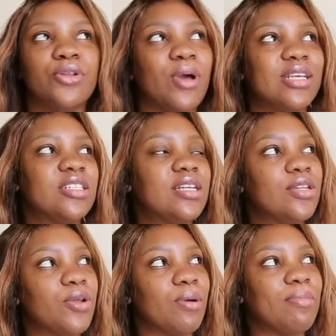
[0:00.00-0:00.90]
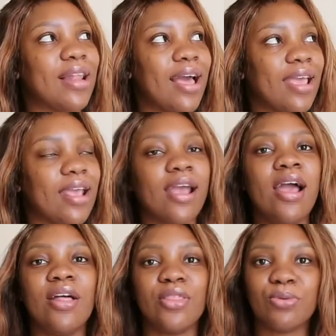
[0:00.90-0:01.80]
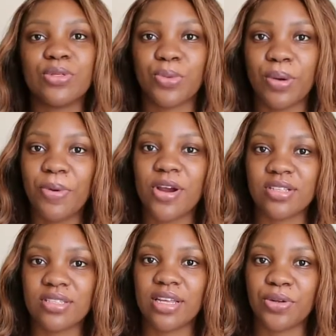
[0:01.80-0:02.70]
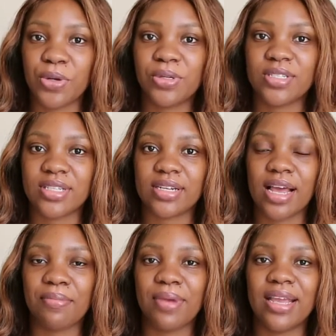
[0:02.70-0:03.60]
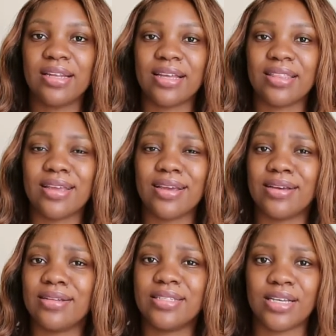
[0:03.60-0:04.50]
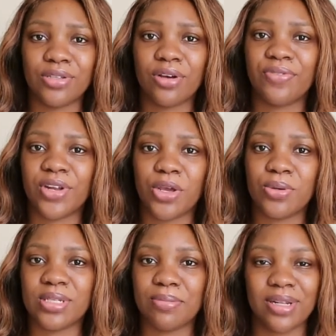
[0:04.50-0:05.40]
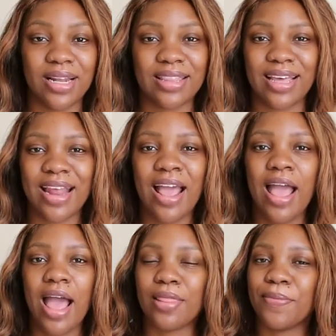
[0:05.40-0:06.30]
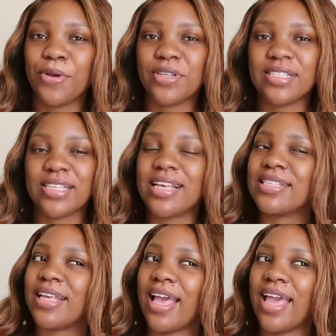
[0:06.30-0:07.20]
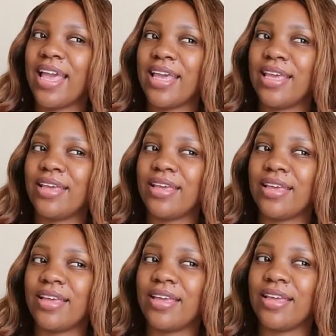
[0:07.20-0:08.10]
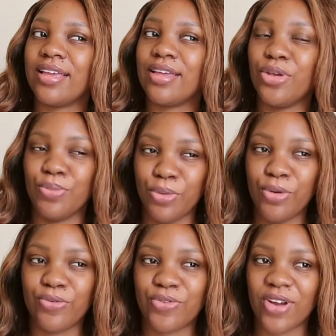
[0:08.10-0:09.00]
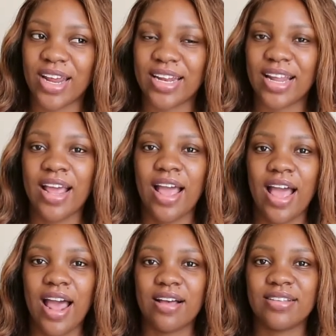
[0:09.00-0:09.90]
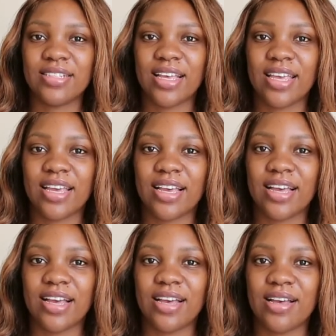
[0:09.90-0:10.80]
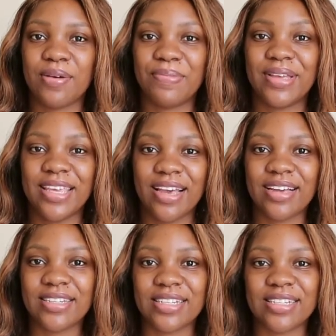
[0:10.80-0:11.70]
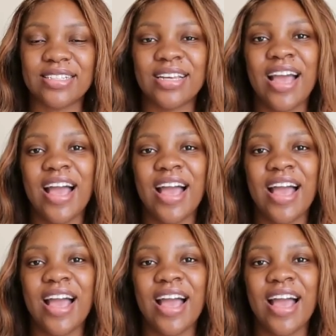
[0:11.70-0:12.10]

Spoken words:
No, actually, no, I'm lying. There was one person that noticed it. I made, I think, a TikTok video or something like that. And the person says, hey, you moved, right? I was like, yeah, I did.